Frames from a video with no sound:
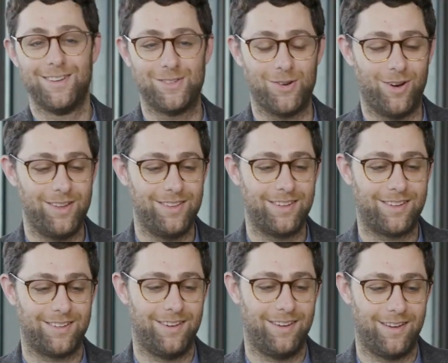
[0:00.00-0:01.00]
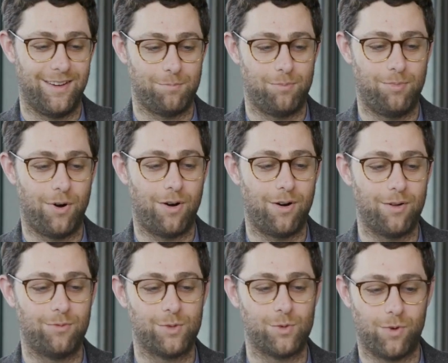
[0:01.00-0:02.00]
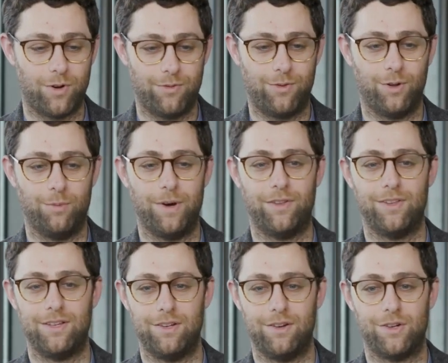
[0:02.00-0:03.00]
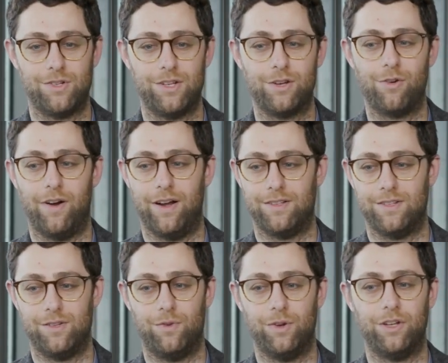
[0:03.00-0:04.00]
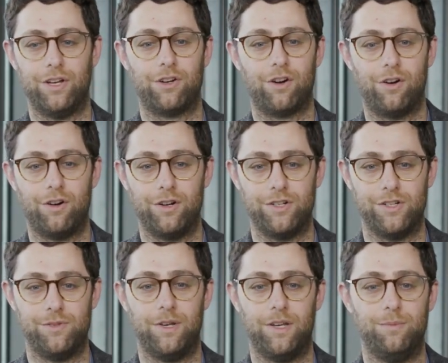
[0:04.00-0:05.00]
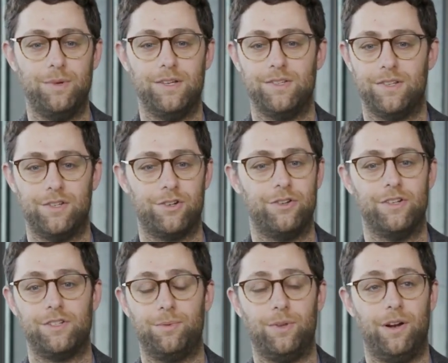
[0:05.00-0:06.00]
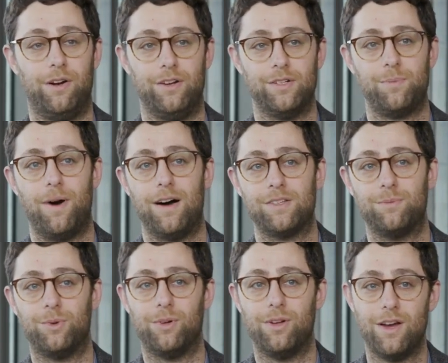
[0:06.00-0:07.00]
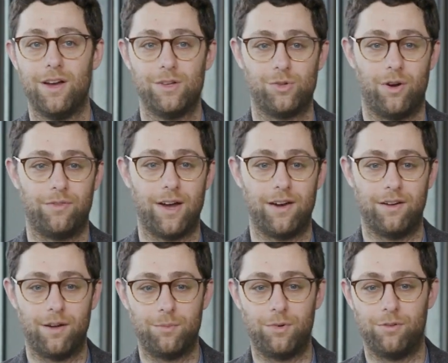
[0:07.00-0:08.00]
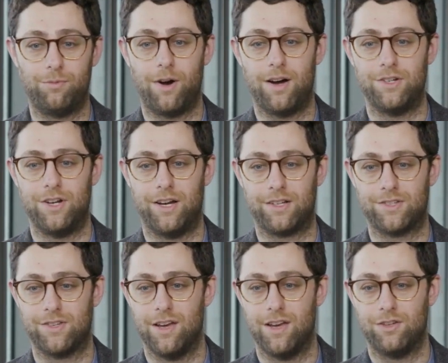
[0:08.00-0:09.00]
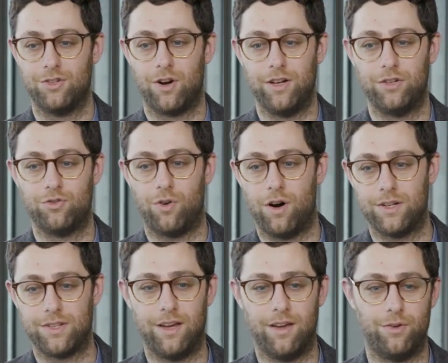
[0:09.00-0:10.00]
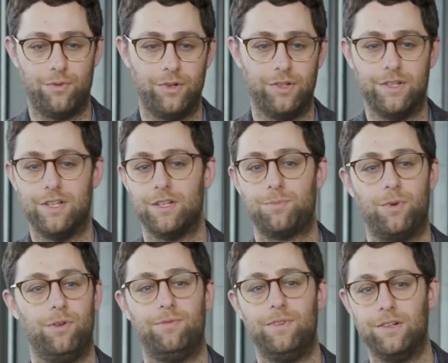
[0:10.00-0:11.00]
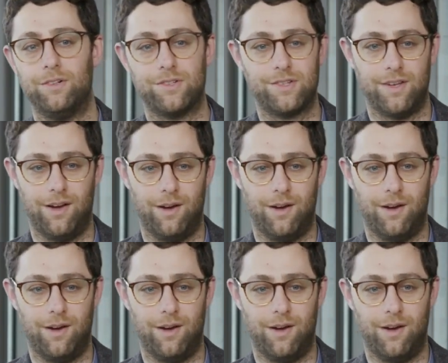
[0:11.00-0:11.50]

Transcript: So I think part of what's wonderful about the ERC grant is it really encourages me to be as interdisciplinary as possible. So I've got a number of projects trying to draw together really disparate fields.